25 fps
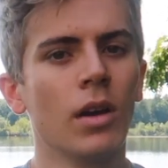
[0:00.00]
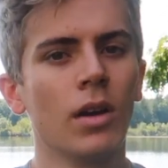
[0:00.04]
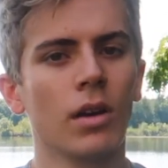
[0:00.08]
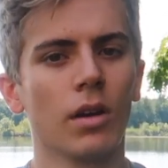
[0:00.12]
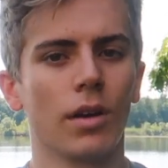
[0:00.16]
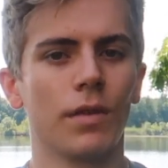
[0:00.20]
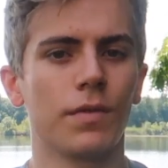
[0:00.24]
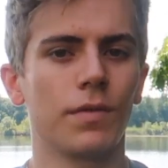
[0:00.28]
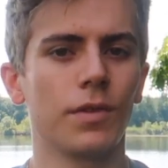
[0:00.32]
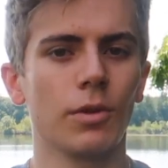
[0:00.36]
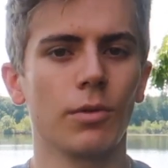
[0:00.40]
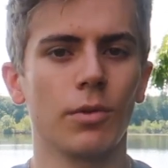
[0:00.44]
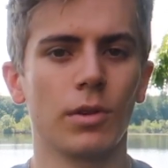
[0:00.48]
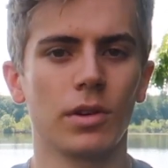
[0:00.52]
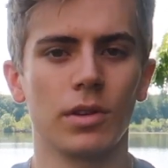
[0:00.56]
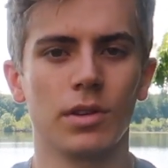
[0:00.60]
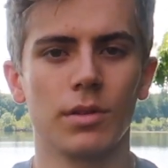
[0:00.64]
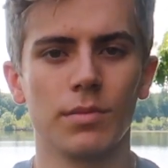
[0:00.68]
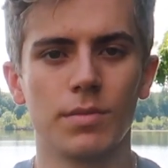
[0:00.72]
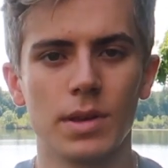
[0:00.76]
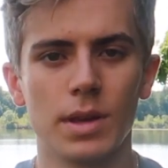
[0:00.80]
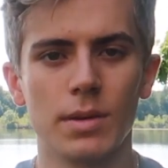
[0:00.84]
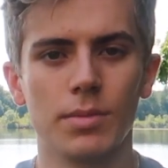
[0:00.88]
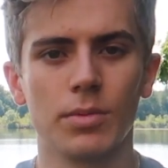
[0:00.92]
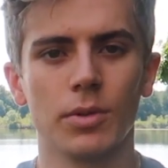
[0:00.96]
or if you're one of
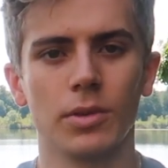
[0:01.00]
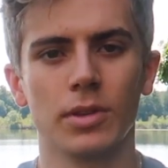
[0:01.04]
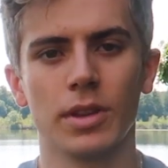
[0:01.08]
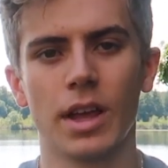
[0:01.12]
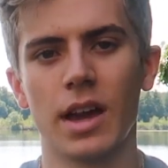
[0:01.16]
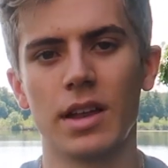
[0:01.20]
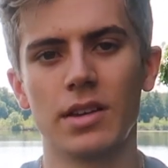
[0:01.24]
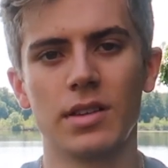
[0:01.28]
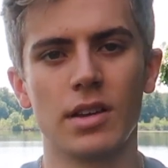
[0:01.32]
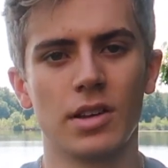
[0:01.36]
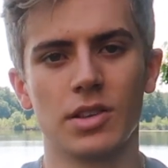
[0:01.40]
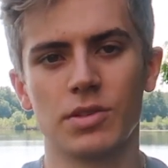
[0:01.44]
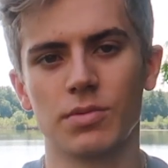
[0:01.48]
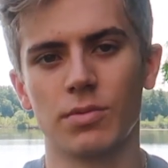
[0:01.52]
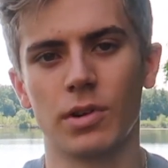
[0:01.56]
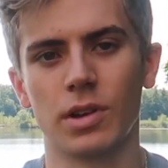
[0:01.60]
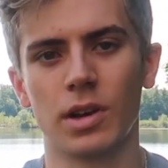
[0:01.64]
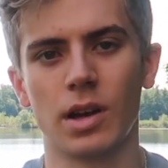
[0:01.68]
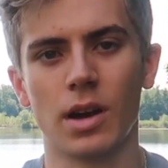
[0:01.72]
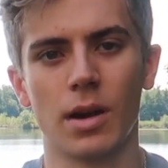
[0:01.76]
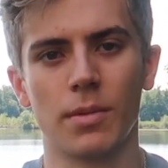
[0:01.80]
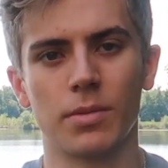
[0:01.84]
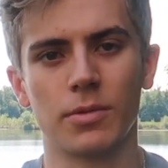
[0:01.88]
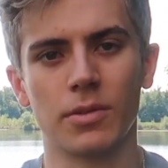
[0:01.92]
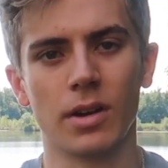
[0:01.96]
the people that does want
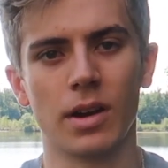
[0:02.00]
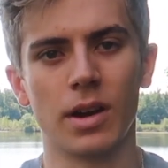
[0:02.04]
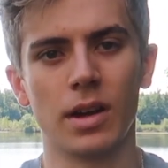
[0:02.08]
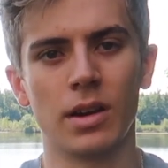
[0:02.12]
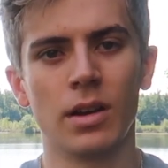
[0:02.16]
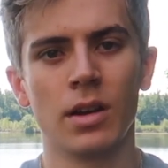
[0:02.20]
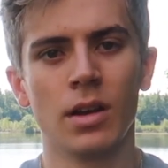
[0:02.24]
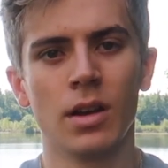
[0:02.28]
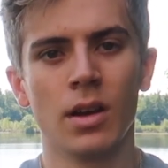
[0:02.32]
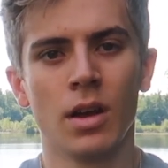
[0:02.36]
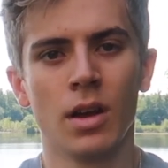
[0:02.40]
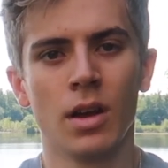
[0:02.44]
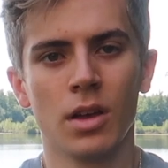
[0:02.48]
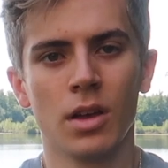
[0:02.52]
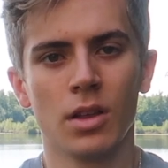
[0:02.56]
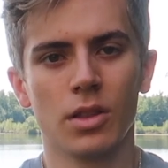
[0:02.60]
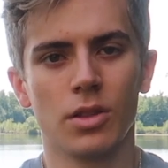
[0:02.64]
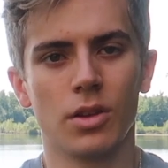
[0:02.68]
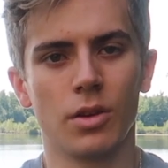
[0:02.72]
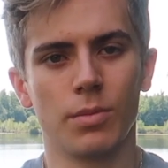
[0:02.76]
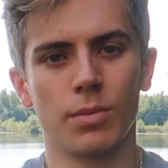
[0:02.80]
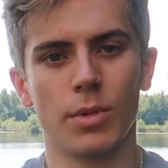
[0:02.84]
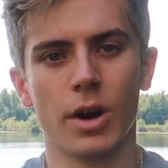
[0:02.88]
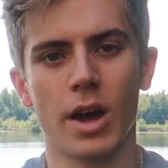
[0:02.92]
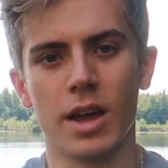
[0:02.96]
to upgrade
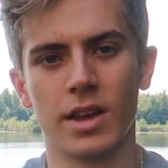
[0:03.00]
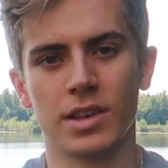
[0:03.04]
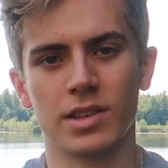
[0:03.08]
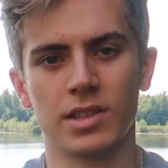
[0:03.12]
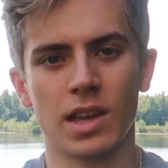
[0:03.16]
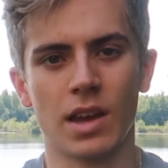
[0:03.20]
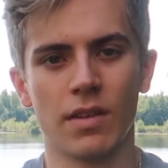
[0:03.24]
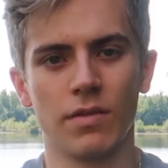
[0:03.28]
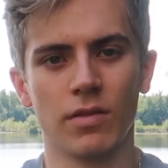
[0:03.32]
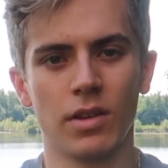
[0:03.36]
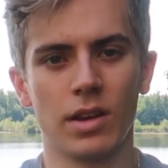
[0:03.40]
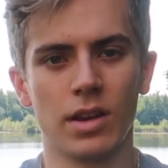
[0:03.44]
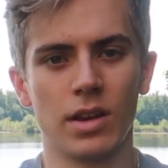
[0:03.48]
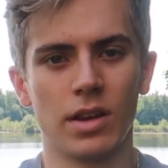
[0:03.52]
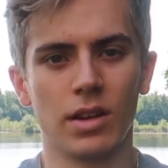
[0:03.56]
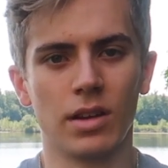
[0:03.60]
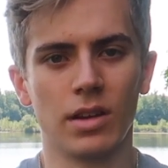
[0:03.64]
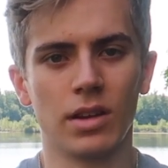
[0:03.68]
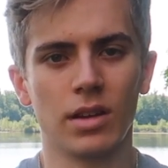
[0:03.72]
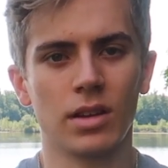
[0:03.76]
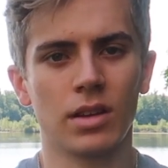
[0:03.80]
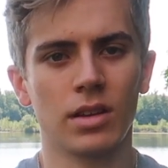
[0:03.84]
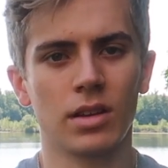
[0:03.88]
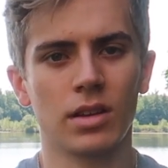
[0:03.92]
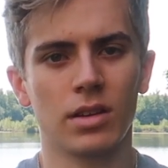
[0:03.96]
their bikes
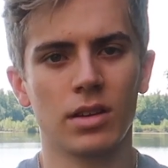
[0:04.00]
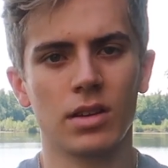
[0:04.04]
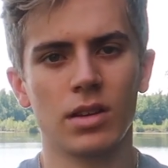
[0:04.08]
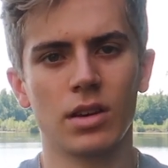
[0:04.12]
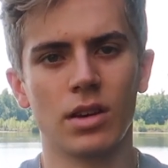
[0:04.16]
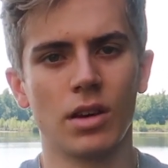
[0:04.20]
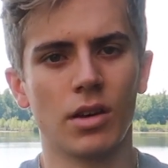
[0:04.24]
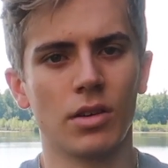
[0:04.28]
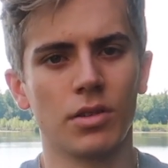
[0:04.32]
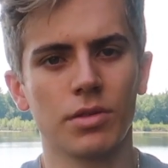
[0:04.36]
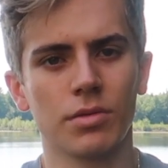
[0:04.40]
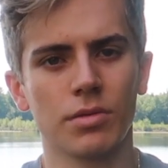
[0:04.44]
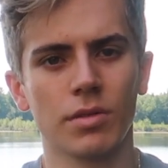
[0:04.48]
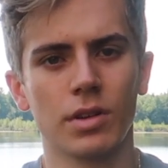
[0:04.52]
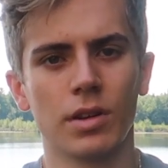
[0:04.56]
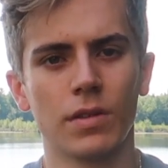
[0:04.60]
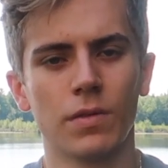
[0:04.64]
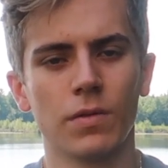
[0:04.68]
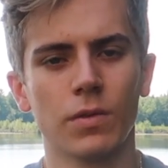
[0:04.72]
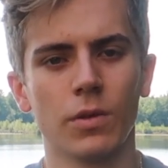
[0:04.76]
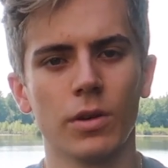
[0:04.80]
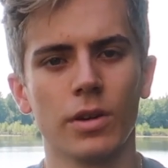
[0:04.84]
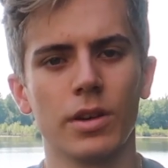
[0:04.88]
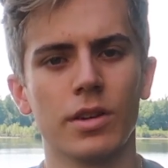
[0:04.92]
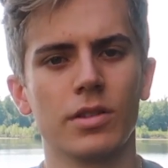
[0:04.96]
every 3 to
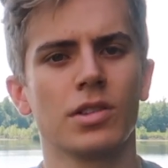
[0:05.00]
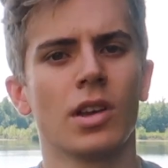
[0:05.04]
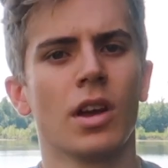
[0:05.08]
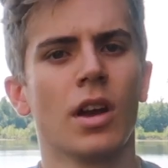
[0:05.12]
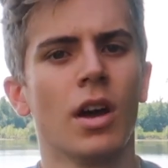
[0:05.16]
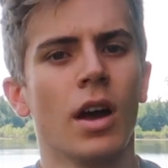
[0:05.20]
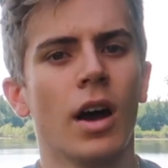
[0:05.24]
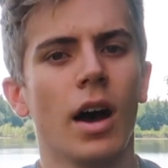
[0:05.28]
4 years.